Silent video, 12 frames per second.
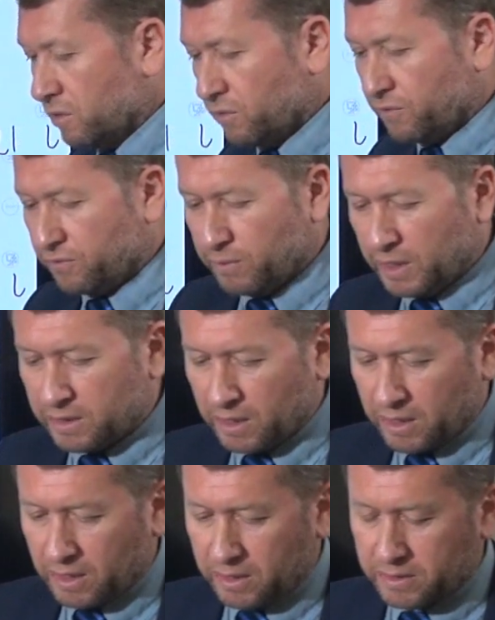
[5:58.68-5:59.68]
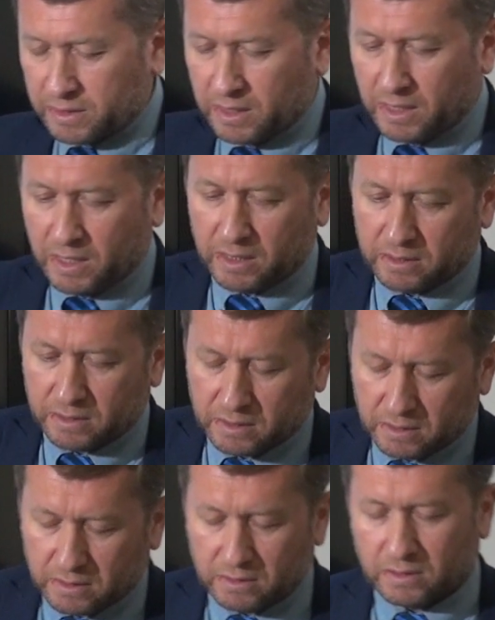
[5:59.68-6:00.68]
of materials
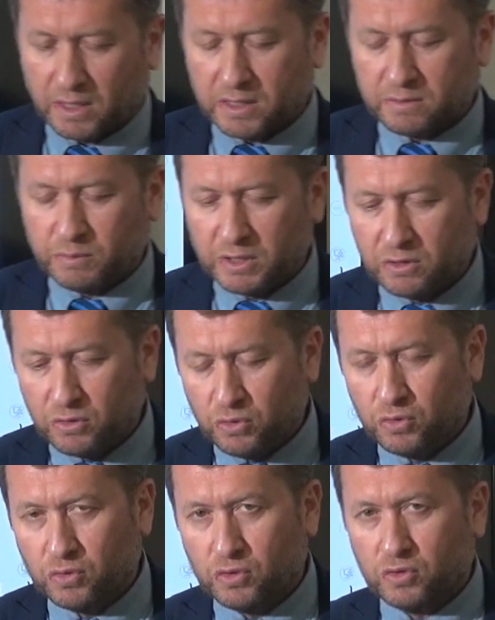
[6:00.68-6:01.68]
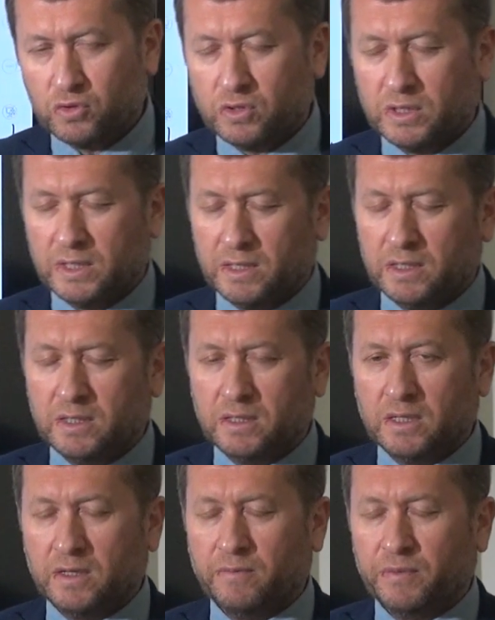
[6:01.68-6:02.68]
has been used in
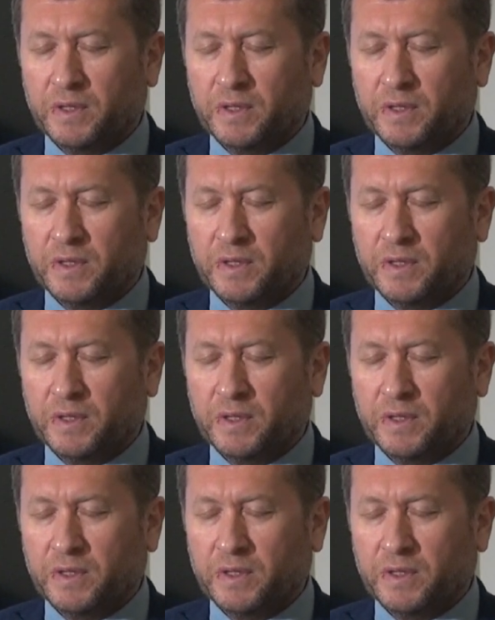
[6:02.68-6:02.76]
the